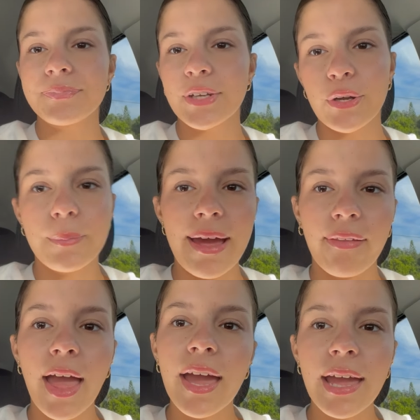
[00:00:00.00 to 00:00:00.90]
go to
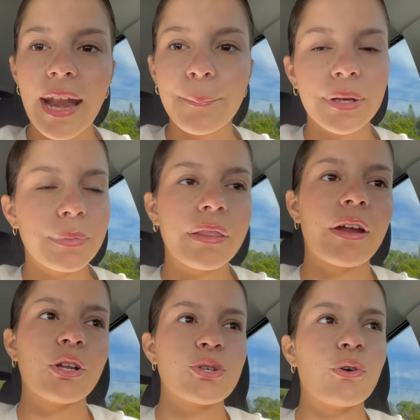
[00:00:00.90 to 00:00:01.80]
ballet and I'm gonna be
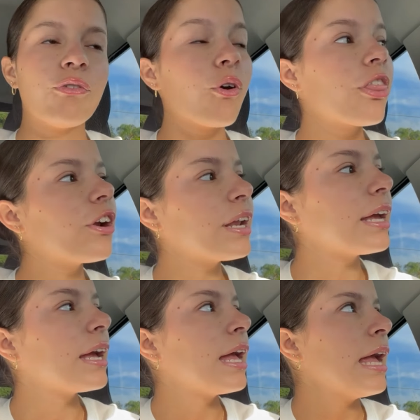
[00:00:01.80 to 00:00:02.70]
there until 4:30.